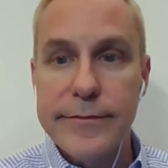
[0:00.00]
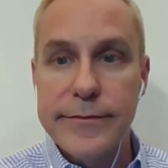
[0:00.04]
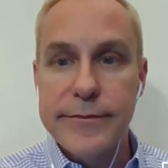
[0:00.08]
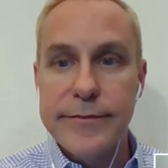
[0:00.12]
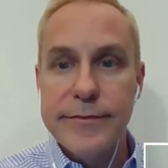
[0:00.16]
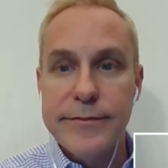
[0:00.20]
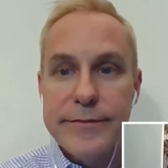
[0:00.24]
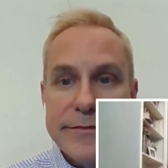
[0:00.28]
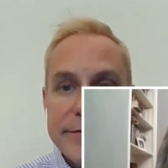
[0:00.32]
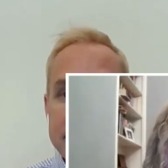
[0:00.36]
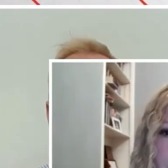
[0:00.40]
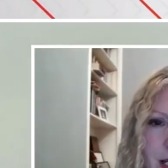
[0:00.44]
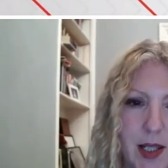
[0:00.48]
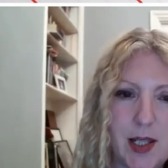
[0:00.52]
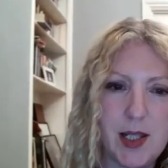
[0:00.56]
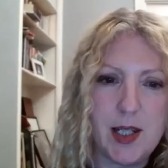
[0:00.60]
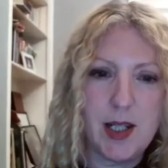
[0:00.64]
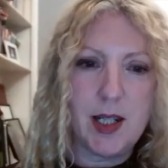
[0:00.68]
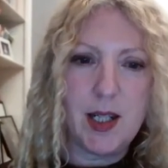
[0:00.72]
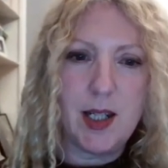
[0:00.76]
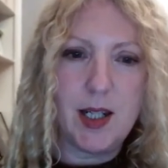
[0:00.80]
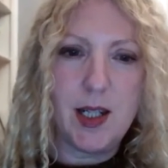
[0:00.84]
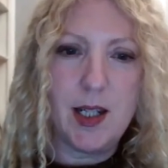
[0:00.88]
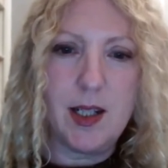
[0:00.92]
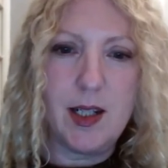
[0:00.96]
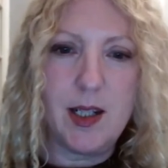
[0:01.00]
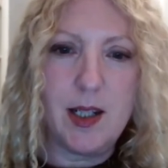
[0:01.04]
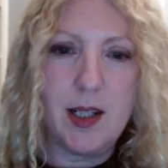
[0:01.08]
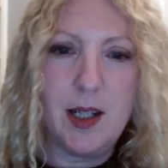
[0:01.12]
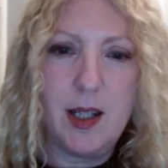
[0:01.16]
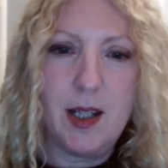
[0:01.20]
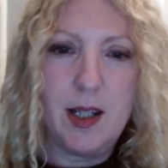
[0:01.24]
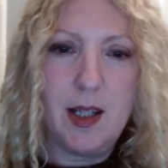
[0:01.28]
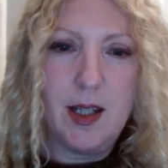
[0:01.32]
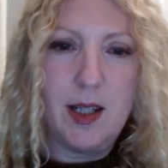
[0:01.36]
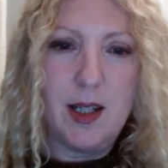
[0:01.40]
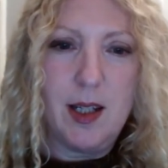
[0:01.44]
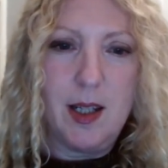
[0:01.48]
Fantastic. And
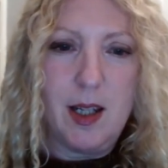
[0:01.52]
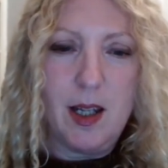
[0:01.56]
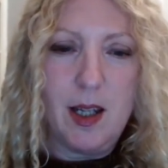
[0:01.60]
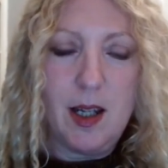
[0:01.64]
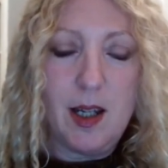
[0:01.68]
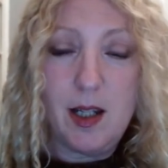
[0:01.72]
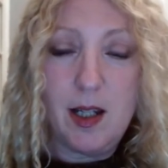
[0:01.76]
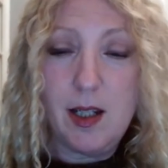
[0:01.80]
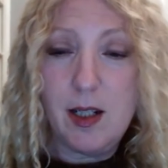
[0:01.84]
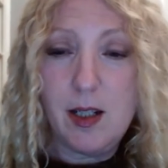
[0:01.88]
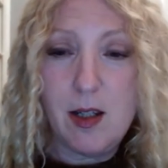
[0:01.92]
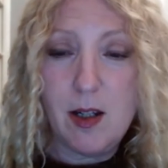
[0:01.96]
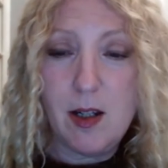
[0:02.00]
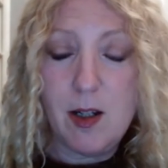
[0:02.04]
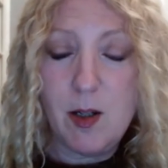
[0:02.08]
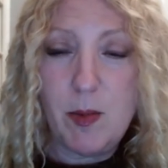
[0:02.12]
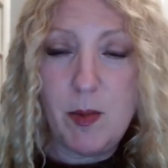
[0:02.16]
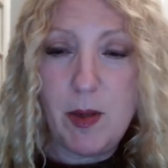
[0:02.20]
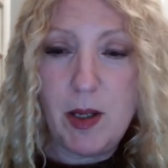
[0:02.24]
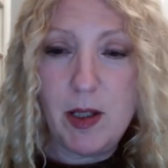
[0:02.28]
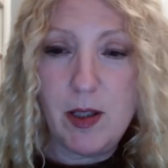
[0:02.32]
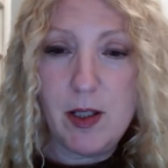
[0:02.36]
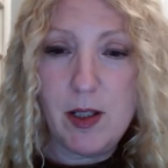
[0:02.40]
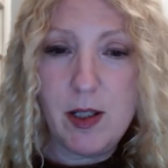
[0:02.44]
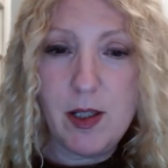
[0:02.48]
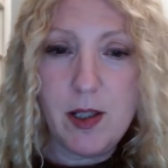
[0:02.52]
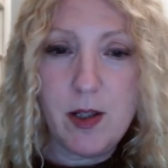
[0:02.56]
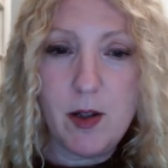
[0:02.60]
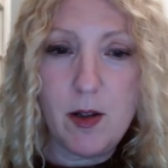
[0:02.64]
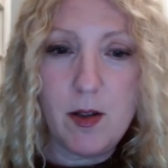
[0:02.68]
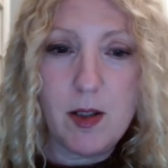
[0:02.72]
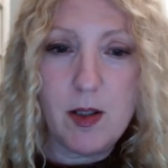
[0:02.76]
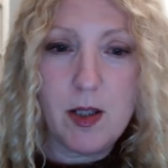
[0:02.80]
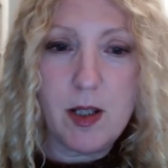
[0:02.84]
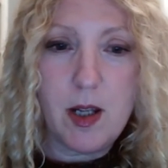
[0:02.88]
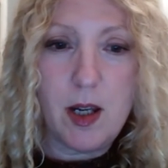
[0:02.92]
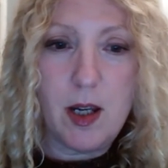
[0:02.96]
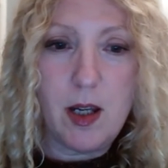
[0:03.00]
I could talk about this
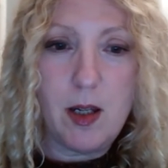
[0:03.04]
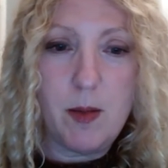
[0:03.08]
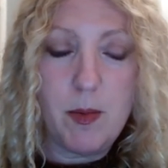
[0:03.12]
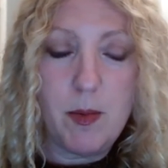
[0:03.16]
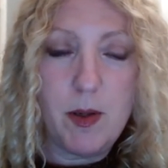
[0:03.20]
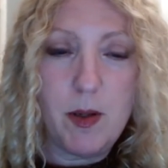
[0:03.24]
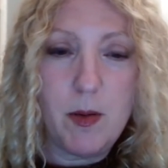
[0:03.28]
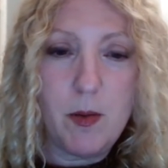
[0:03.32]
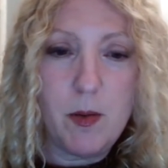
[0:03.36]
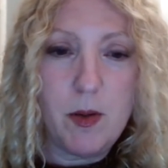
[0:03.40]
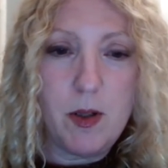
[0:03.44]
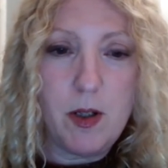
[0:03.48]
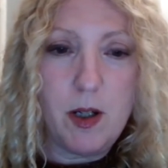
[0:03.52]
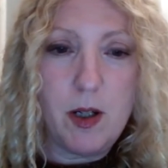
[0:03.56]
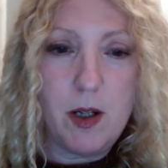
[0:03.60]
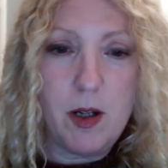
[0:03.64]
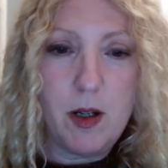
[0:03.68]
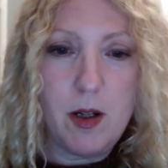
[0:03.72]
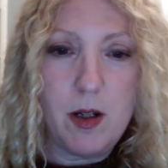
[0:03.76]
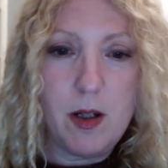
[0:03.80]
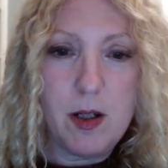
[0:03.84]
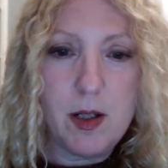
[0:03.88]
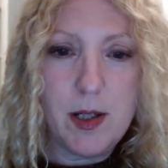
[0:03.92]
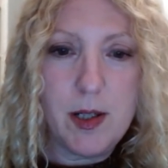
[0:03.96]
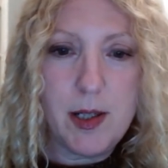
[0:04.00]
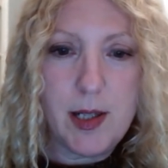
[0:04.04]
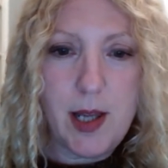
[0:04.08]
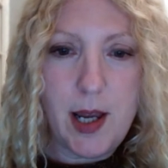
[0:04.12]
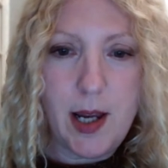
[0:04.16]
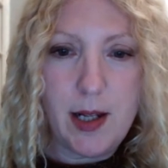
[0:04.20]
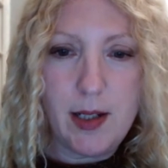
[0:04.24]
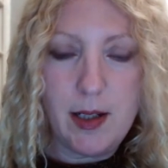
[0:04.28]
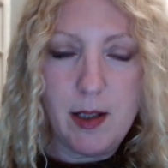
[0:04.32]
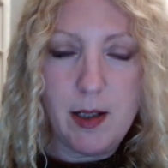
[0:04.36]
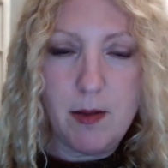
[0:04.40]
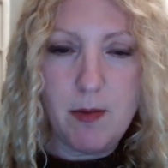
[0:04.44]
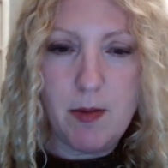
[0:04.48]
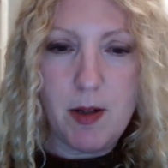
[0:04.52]
all day, but we are
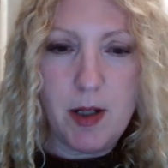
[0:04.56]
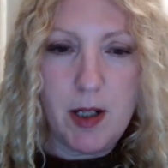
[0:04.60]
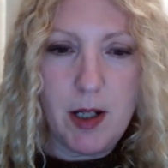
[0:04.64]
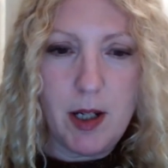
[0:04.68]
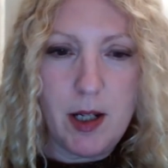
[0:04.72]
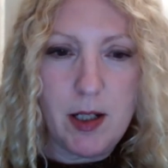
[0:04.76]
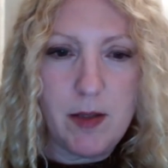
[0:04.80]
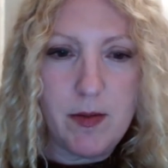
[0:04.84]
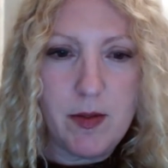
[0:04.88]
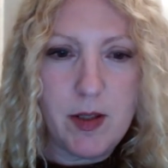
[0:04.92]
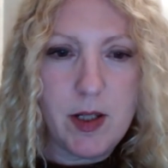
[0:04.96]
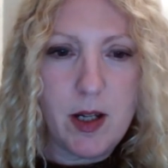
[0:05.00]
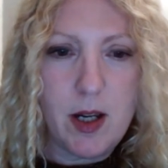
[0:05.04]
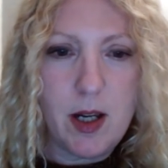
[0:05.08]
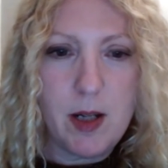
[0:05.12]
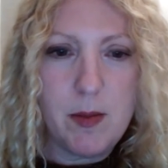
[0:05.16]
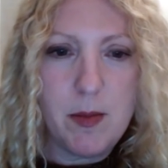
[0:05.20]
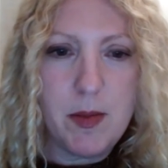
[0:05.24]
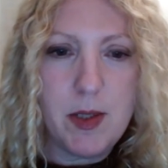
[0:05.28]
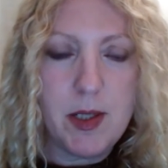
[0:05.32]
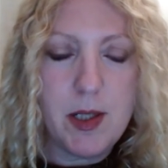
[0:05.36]
sadly running out of time.